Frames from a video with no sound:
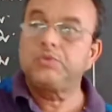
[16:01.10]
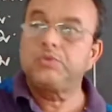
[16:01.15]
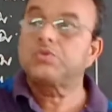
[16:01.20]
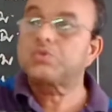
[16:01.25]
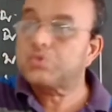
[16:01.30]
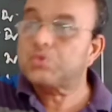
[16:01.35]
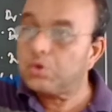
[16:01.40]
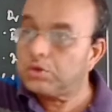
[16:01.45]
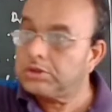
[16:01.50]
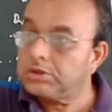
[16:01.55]
you
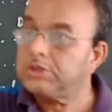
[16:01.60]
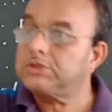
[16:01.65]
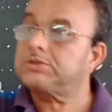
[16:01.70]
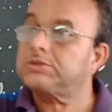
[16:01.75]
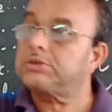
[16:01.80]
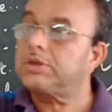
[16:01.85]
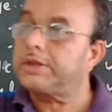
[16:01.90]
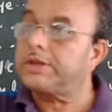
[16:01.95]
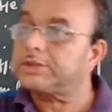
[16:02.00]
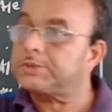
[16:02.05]
show this
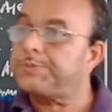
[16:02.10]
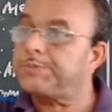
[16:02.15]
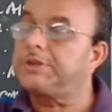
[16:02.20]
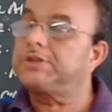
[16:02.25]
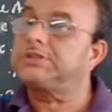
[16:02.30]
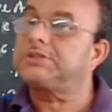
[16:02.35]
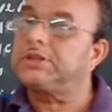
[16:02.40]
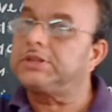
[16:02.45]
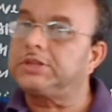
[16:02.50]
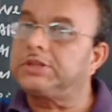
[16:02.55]

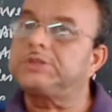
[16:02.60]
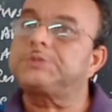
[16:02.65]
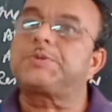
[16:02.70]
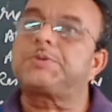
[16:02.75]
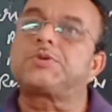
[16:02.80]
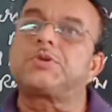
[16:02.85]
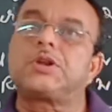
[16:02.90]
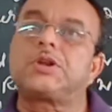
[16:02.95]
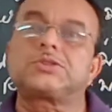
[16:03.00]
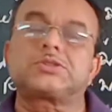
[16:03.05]
expense in this
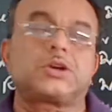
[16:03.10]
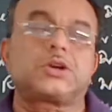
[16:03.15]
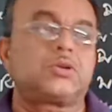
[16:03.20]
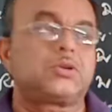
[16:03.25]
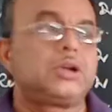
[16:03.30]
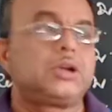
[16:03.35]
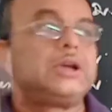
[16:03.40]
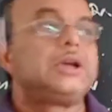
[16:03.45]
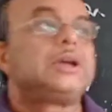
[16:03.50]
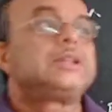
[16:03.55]
particular loss
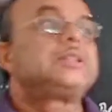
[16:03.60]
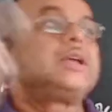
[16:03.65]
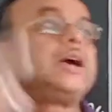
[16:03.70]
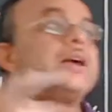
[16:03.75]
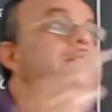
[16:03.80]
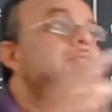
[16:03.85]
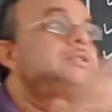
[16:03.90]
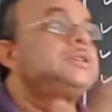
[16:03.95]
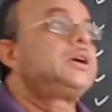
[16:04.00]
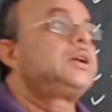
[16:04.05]
account,
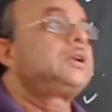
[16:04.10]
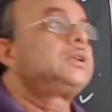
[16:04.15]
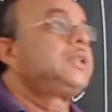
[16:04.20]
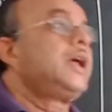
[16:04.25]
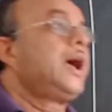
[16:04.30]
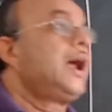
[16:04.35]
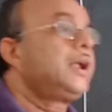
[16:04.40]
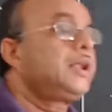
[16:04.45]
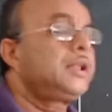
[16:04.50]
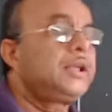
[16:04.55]
that year
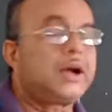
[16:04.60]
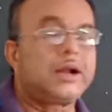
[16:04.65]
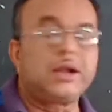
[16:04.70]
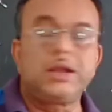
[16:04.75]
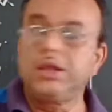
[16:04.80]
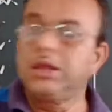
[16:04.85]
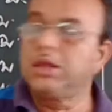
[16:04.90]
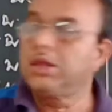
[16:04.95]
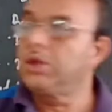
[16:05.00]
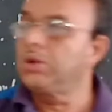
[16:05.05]

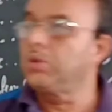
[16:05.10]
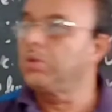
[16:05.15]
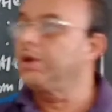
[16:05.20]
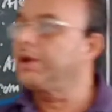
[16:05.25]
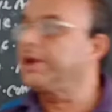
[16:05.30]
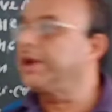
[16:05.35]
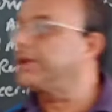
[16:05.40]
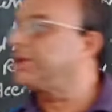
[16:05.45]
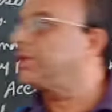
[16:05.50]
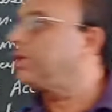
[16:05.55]
you will
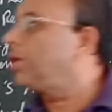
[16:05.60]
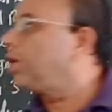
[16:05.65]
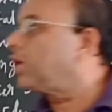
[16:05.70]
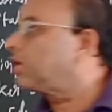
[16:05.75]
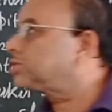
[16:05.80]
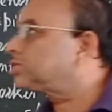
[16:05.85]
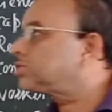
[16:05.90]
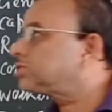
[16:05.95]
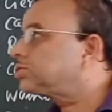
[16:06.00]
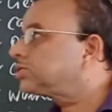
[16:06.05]
get
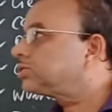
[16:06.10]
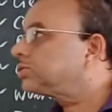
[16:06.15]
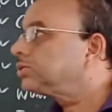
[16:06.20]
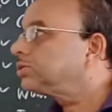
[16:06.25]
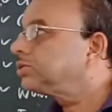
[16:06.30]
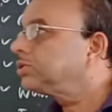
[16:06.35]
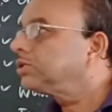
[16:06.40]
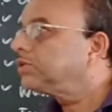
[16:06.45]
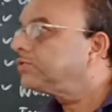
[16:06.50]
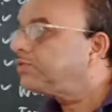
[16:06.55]
loss.
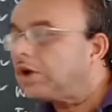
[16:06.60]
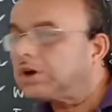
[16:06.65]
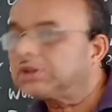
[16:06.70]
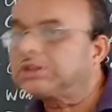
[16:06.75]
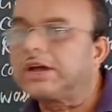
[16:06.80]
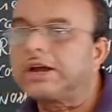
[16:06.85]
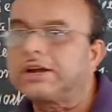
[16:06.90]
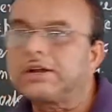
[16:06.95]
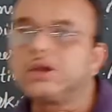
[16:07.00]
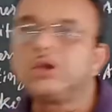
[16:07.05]
For
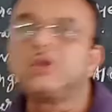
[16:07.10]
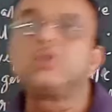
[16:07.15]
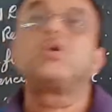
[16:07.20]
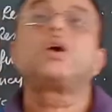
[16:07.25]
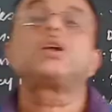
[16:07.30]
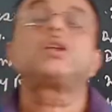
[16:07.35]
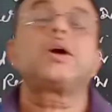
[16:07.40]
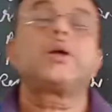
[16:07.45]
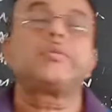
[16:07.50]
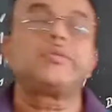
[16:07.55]
that,
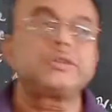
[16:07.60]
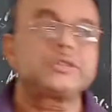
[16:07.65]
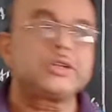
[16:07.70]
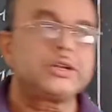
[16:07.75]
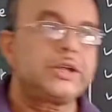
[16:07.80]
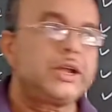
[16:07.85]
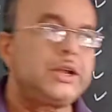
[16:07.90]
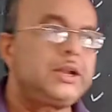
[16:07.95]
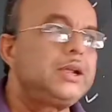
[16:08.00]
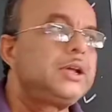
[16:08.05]
what you have
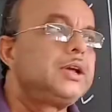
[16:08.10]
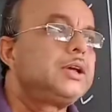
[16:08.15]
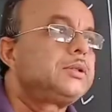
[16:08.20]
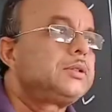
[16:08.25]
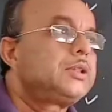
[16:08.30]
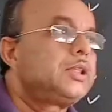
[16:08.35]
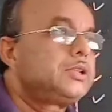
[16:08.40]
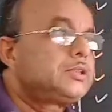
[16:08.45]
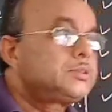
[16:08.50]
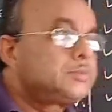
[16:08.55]
decided?
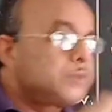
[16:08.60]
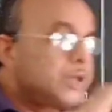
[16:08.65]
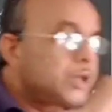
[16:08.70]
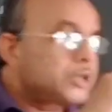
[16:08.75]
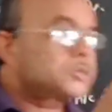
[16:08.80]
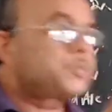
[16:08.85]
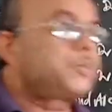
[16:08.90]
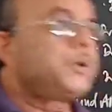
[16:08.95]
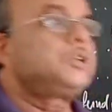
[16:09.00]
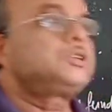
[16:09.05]
This
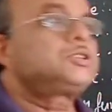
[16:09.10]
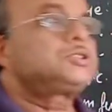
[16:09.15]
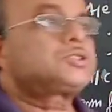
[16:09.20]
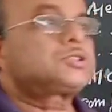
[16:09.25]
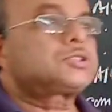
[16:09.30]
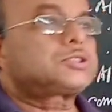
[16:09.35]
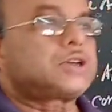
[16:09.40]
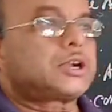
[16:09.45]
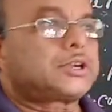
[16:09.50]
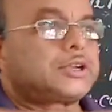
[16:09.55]
expense
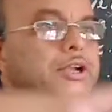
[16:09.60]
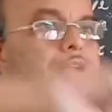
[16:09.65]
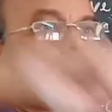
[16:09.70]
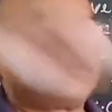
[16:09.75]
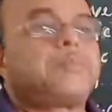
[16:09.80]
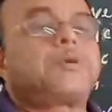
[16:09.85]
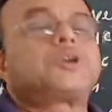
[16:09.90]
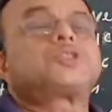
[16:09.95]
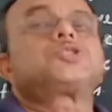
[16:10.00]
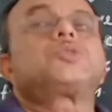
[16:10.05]
certain
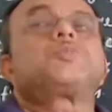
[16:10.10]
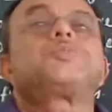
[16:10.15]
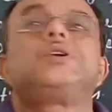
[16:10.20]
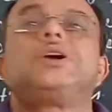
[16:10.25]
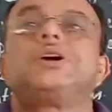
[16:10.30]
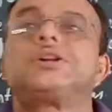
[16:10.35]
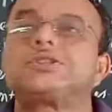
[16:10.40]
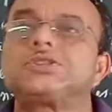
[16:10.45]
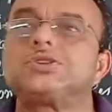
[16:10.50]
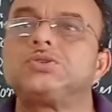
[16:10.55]
numbers of
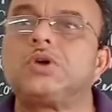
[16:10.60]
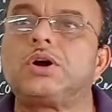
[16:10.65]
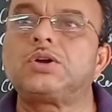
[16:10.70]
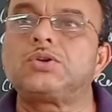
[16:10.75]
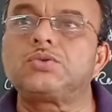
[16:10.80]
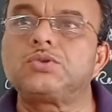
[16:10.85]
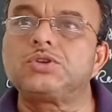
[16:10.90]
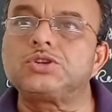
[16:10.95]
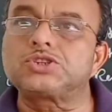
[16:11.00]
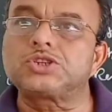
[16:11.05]
years you have
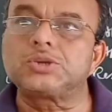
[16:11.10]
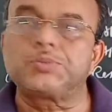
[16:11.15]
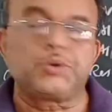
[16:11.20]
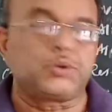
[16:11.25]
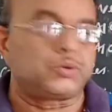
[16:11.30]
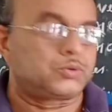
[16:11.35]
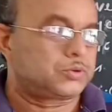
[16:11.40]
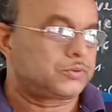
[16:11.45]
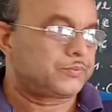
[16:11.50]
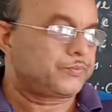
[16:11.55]
to
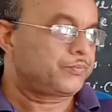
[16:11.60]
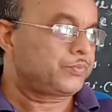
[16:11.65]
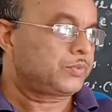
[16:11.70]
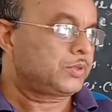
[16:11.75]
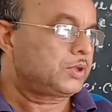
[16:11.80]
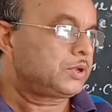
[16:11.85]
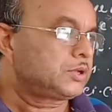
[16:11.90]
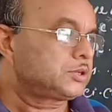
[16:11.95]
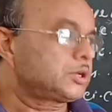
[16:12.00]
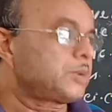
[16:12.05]
distribute.
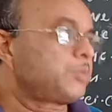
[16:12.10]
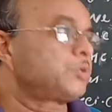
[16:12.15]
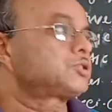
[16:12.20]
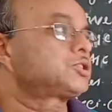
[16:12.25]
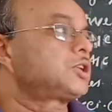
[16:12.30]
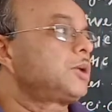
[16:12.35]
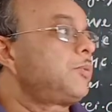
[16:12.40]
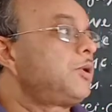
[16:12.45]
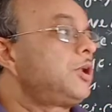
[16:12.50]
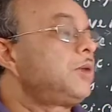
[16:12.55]

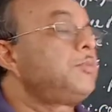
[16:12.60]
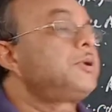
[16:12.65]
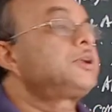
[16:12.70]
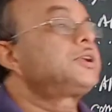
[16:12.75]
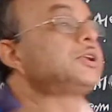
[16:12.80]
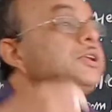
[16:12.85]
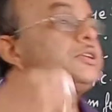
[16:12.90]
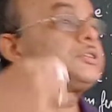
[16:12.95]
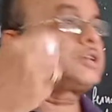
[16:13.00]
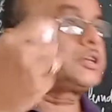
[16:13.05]
Suppose
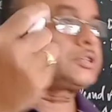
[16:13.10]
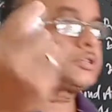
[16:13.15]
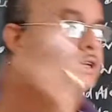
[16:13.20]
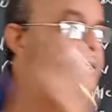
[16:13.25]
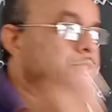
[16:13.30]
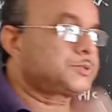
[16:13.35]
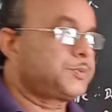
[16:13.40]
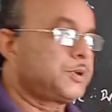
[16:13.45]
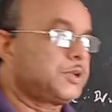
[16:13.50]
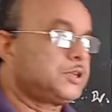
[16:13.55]
development research
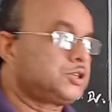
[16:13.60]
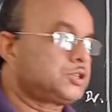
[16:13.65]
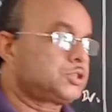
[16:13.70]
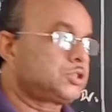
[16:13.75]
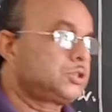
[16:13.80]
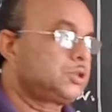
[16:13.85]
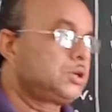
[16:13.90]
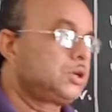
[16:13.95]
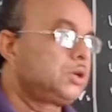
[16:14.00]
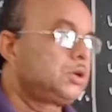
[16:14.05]
expense
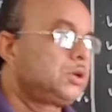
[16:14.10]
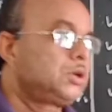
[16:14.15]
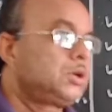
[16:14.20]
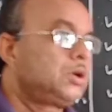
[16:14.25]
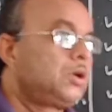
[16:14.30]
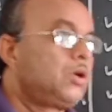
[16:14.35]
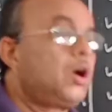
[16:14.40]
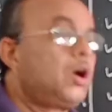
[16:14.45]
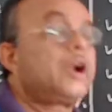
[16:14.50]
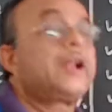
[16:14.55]

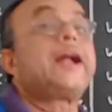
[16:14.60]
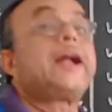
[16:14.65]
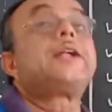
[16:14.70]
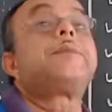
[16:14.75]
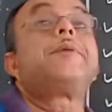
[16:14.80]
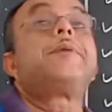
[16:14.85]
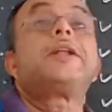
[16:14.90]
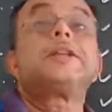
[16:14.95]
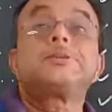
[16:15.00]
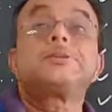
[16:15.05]
or
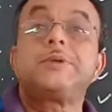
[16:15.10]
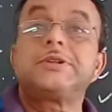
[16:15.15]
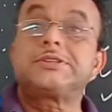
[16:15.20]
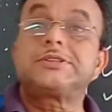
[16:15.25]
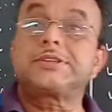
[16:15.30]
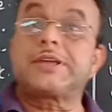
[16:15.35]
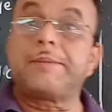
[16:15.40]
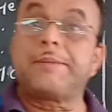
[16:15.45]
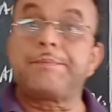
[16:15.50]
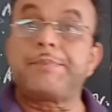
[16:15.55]

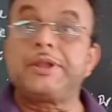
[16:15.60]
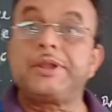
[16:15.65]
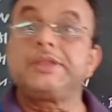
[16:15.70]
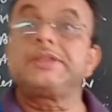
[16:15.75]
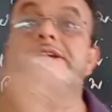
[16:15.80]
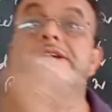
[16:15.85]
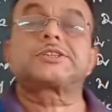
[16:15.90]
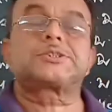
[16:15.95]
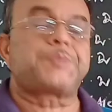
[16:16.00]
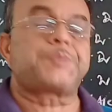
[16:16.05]
advertisement
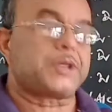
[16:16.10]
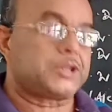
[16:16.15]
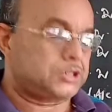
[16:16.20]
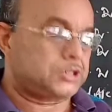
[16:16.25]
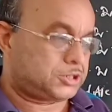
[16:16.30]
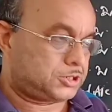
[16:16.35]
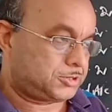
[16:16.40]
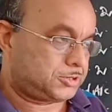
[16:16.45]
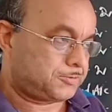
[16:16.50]
campaigning expense.